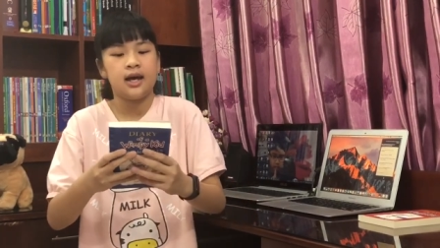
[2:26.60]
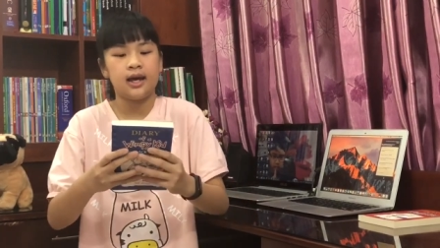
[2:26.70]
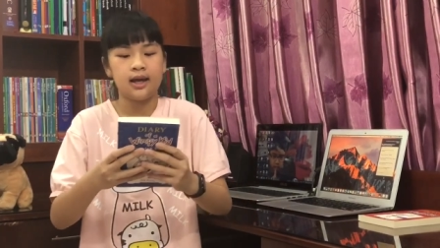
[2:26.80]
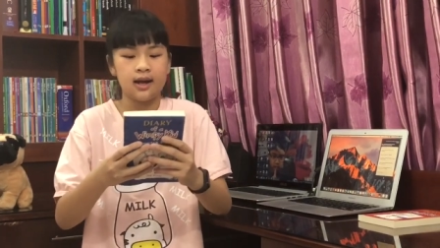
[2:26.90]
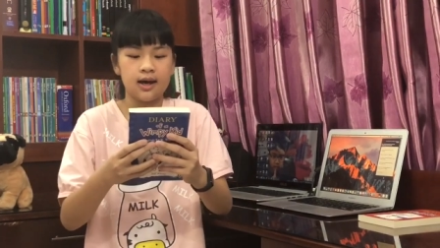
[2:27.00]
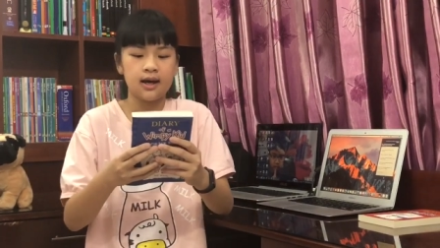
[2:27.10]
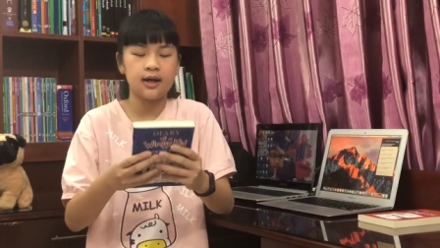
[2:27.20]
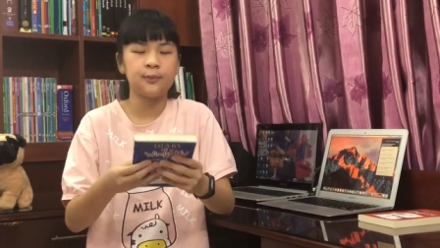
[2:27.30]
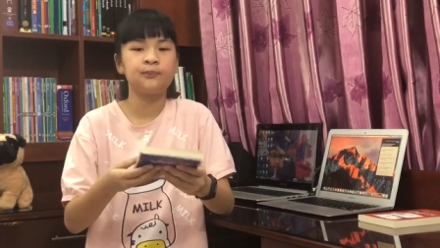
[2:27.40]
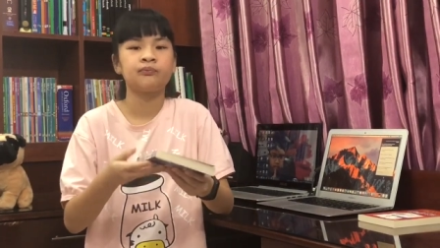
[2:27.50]
And
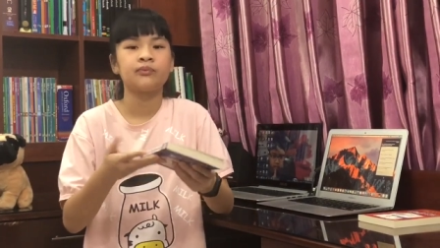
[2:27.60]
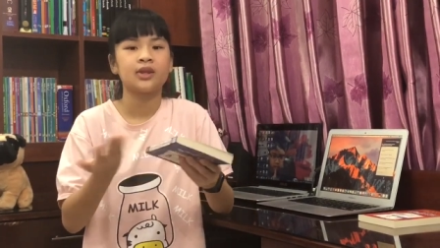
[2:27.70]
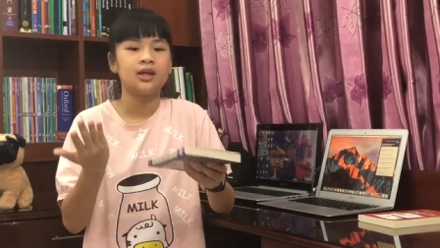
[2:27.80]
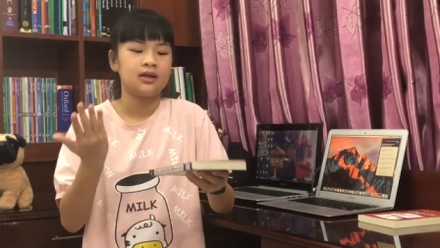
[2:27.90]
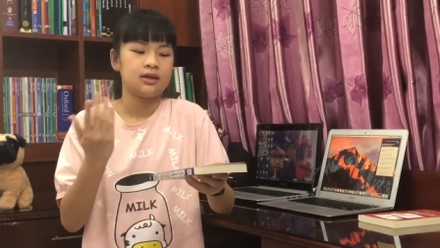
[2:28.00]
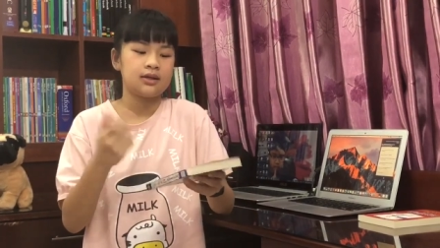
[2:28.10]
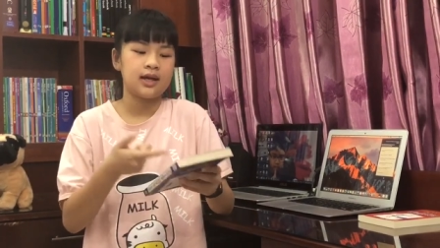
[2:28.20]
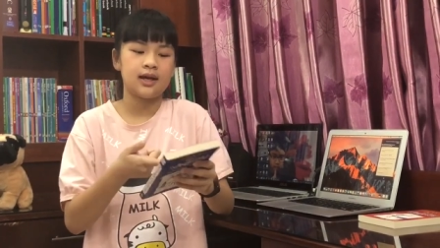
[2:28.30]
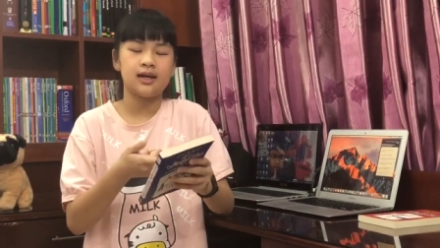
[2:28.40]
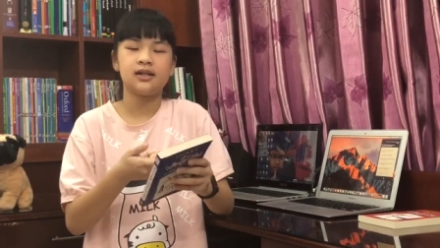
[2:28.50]
uh,
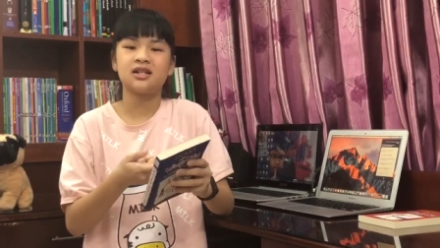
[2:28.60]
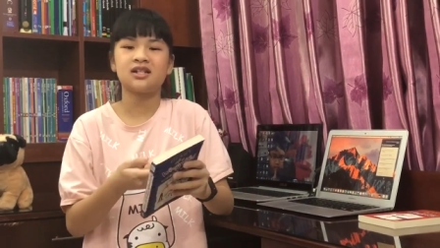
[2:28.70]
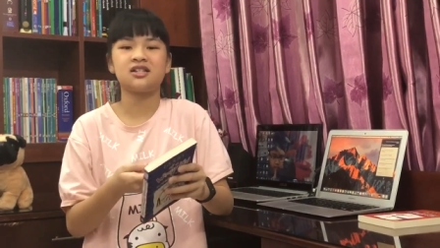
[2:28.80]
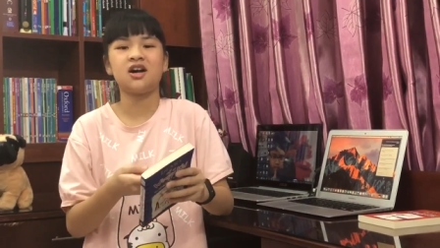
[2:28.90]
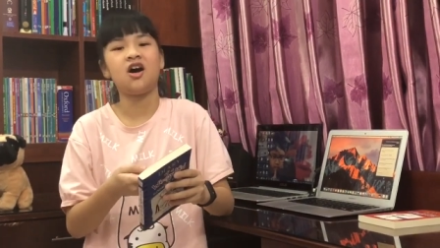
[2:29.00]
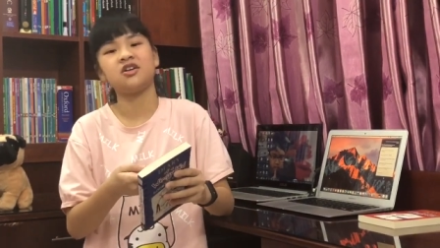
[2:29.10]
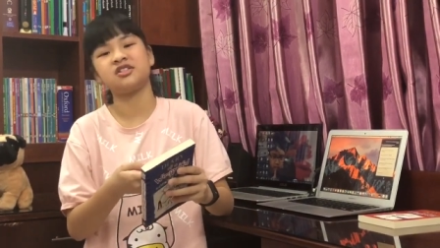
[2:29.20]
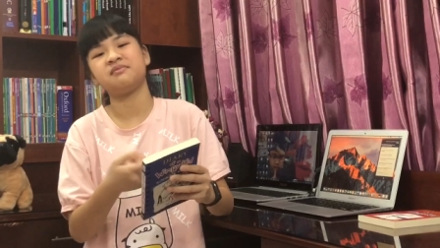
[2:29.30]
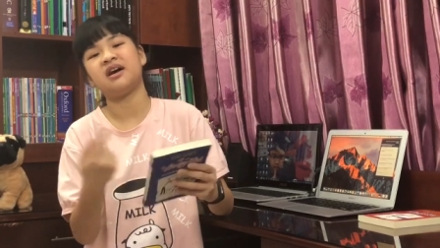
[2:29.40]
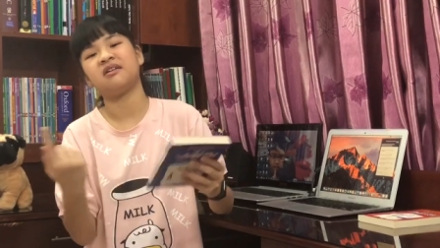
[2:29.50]
yeah, it just talks
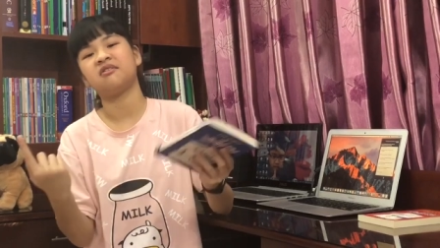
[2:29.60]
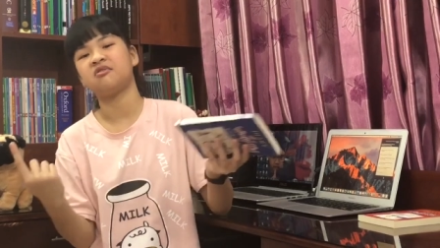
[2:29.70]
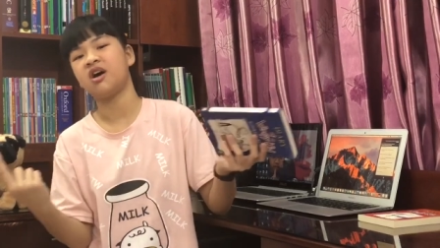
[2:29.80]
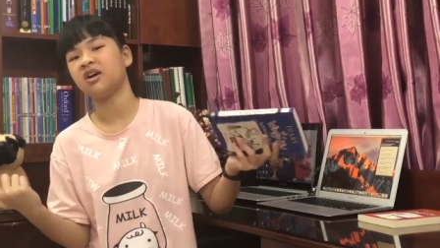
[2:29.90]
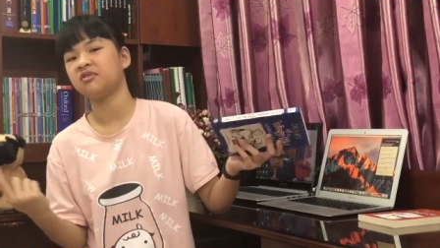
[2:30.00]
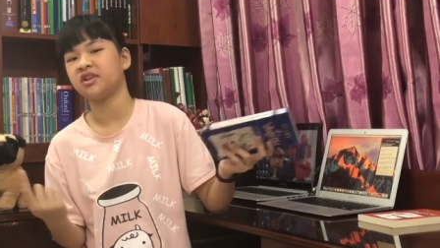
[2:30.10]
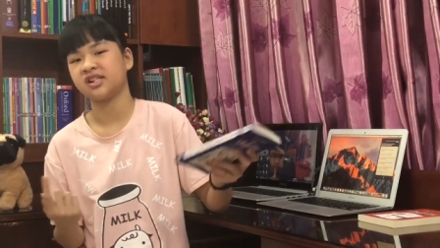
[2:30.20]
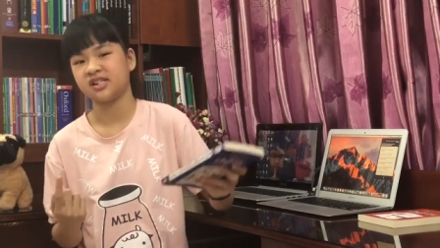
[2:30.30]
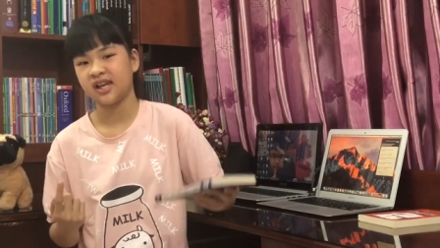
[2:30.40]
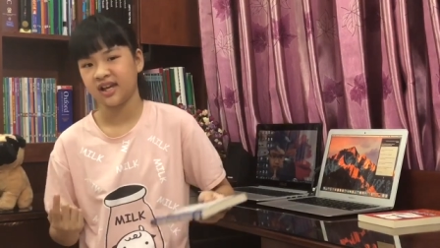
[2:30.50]
about
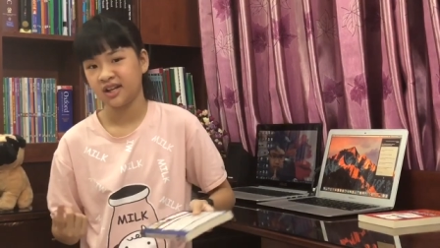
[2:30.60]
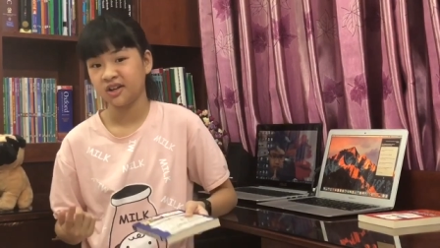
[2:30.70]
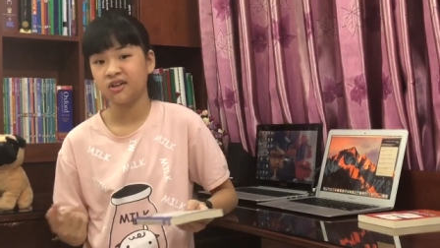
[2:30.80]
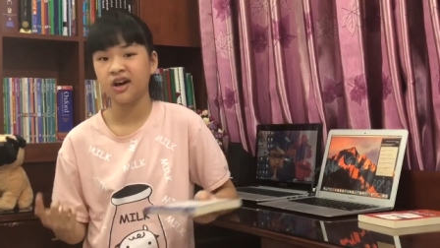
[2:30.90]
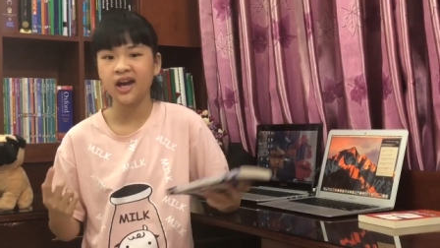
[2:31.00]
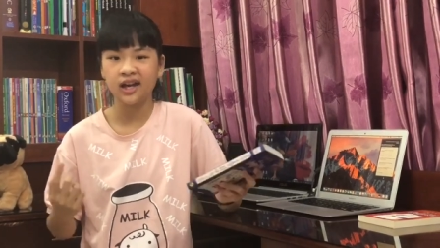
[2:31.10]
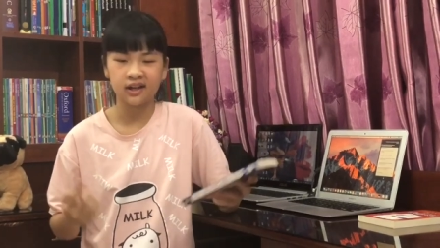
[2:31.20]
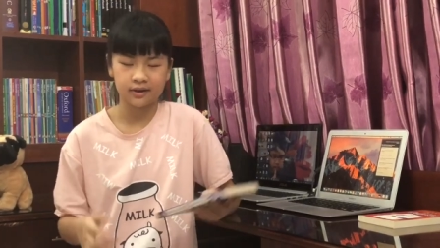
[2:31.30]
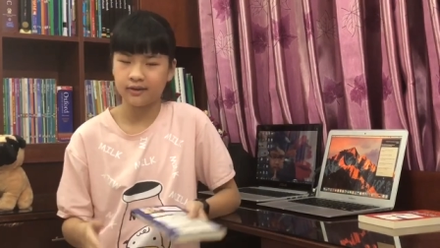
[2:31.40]
Rodrick and Greg.